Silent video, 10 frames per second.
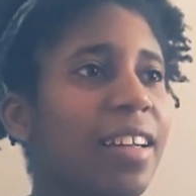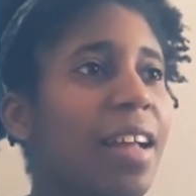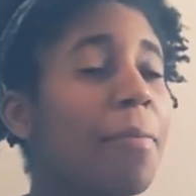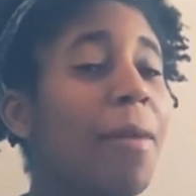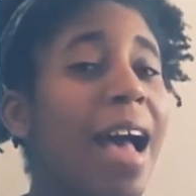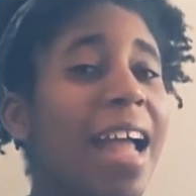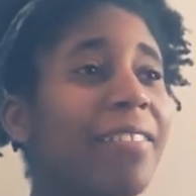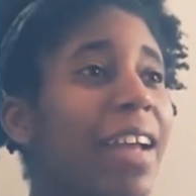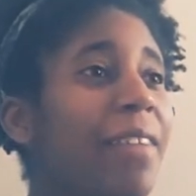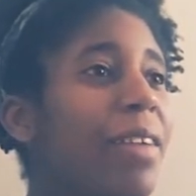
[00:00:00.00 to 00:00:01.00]
Bye,
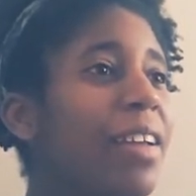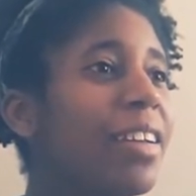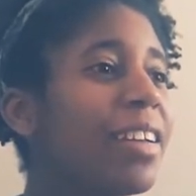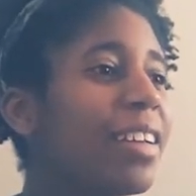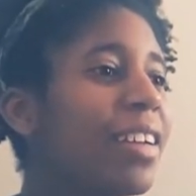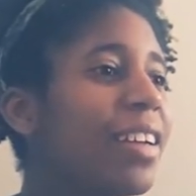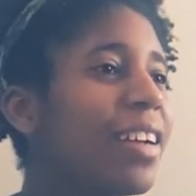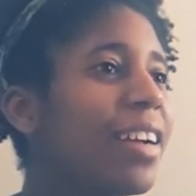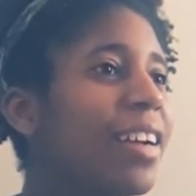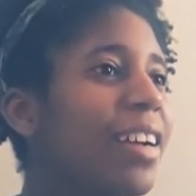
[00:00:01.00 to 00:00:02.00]
Raven! Bye.
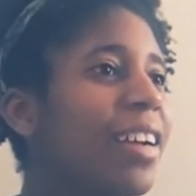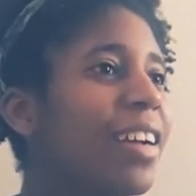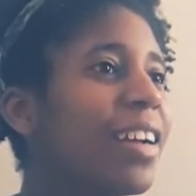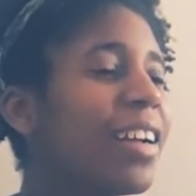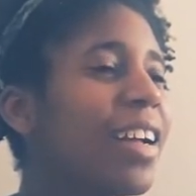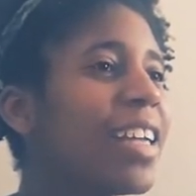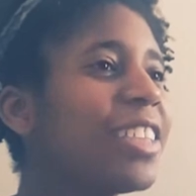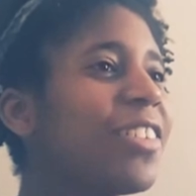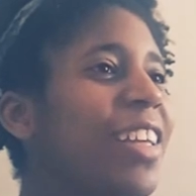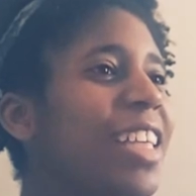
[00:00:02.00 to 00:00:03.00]

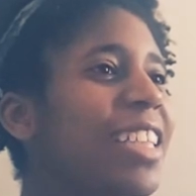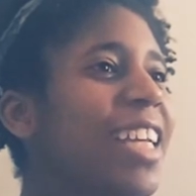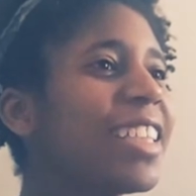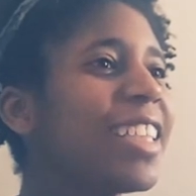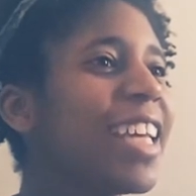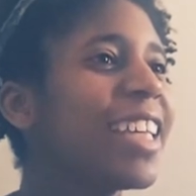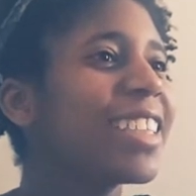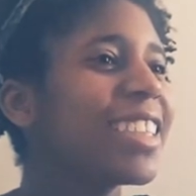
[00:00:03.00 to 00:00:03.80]
Enjoy the dentist!